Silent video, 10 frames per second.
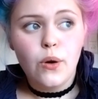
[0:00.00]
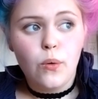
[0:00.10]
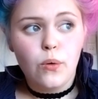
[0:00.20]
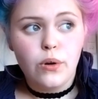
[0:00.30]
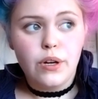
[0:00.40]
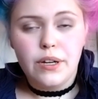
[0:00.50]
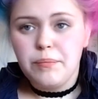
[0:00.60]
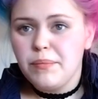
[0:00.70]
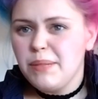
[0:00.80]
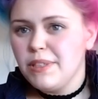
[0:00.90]
or
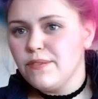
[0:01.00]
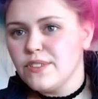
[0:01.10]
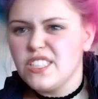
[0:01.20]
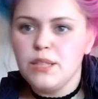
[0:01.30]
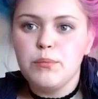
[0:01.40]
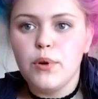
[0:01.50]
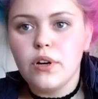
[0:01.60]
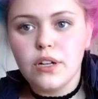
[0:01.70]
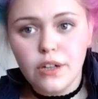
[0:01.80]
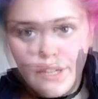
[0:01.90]
um, maybe even
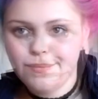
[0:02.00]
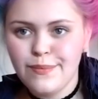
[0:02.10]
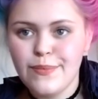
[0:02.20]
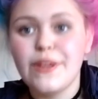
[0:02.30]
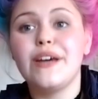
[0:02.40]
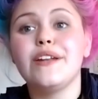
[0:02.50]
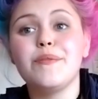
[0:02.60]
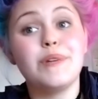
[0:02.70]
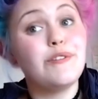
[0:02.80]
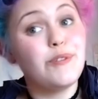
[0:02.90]
steampunk look. And
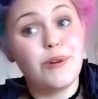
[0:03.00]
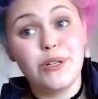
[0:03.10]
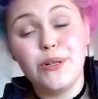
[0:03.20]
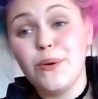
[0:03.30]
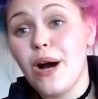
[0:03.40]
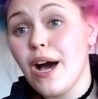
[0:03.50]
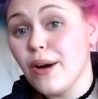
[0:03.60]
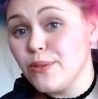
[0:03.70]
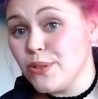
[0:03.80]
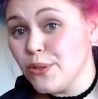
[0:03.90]
um, if you want to know
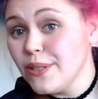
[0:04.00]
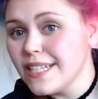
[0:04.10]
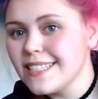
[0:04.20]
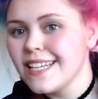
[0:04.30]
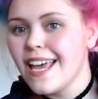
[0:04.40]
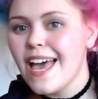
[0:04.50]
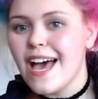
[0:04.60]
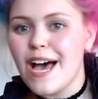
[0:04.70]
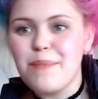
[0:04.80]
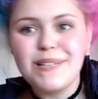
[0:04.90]
how to do this,
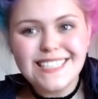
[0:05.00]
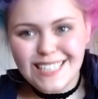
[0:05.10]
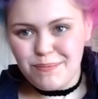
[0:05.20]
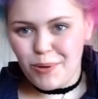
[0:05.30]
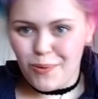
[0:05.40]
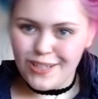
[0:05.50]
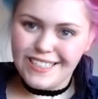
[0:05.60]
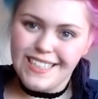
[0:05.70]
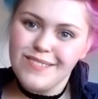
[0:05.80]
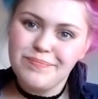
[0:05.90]
uh, please keep on watching.